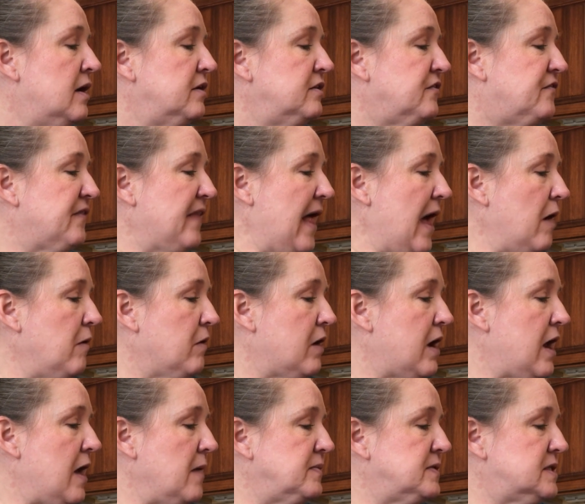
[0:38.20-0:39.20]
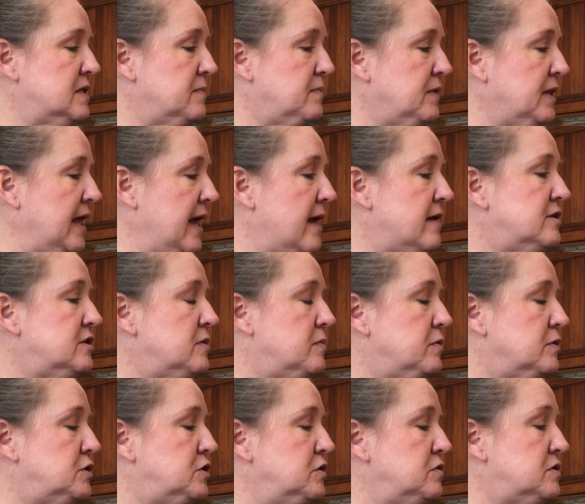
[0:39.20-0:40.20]
The flower helps the plant to
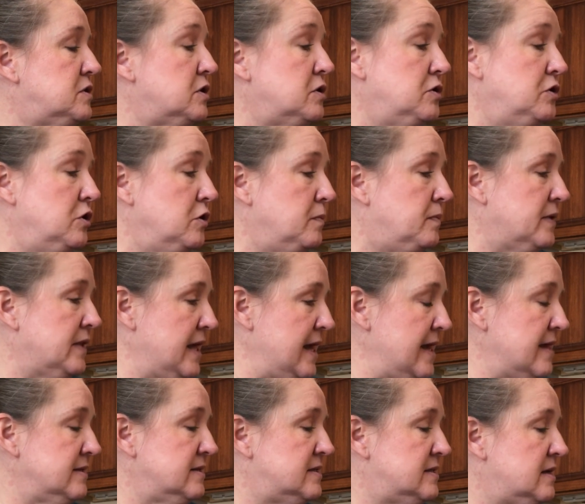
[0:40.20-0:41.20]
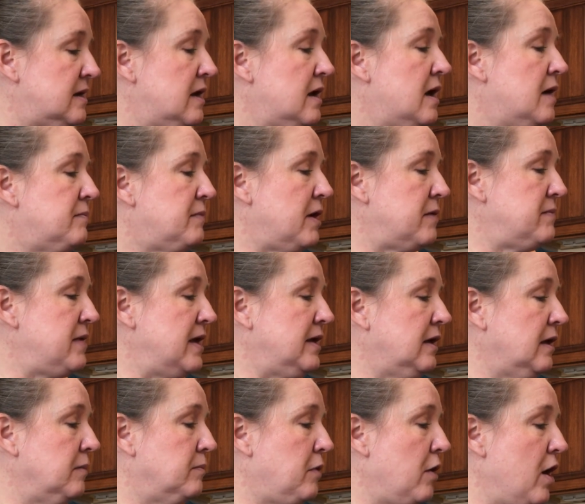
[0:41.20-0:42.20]
produce new plants by
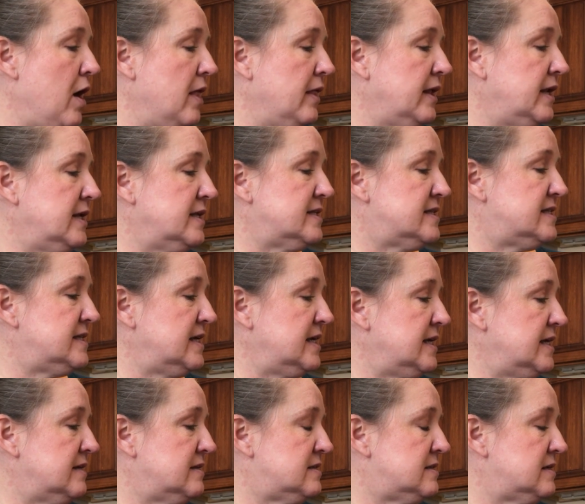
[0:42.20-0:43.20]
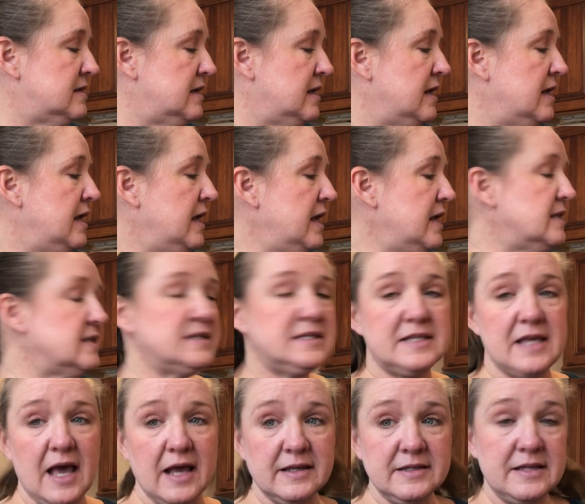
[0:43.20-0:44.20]
making pollen and seeds.
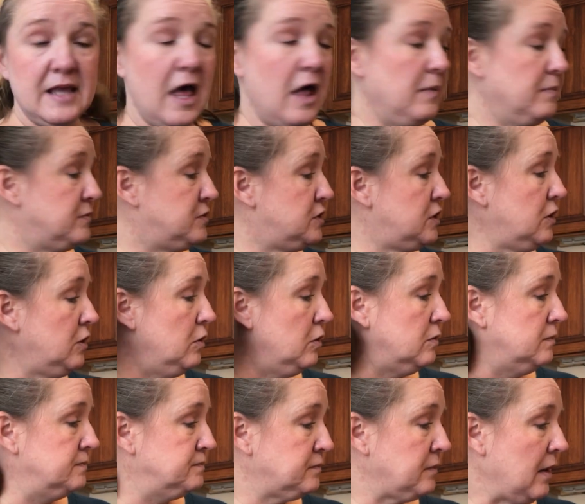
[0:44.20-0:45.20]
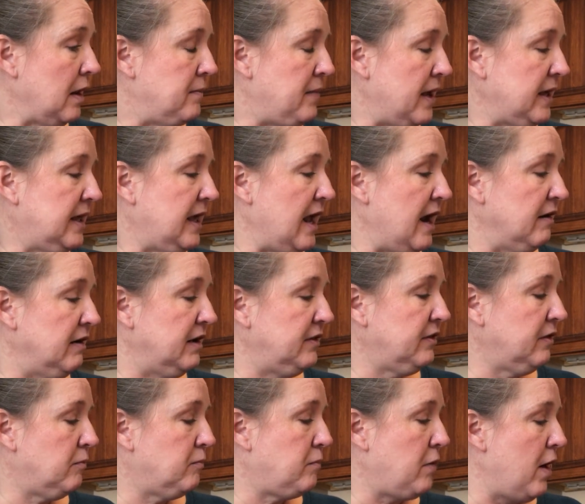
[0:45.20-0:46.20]
Insects help too by carrying
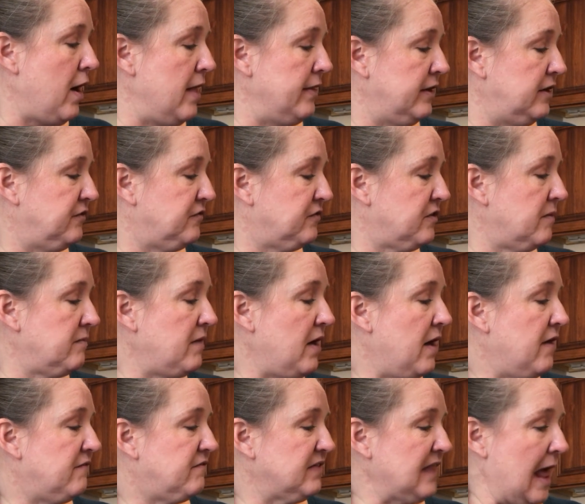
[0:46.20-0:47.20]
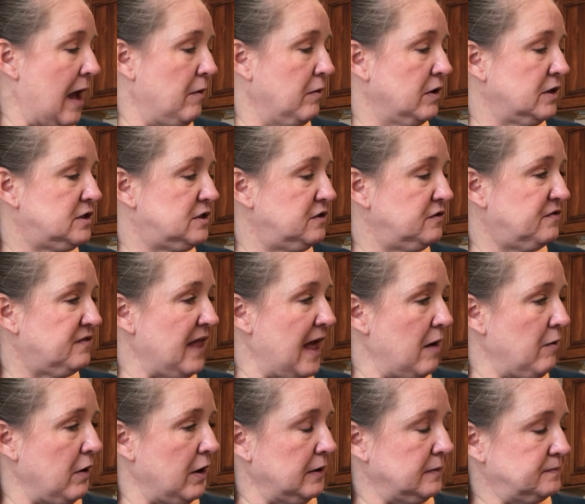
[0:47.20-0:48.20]
the pollen from flower to
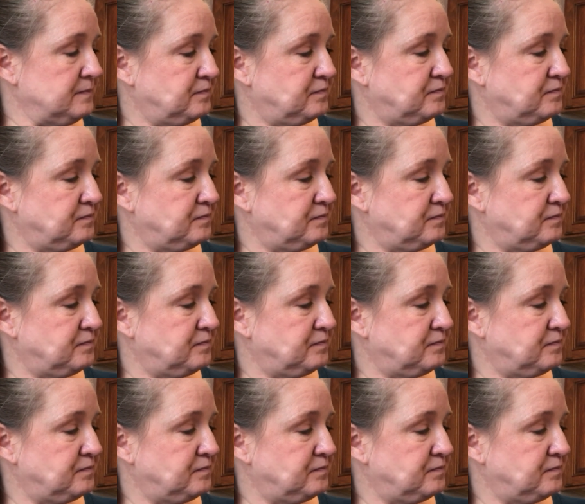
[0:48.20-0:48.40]
flower.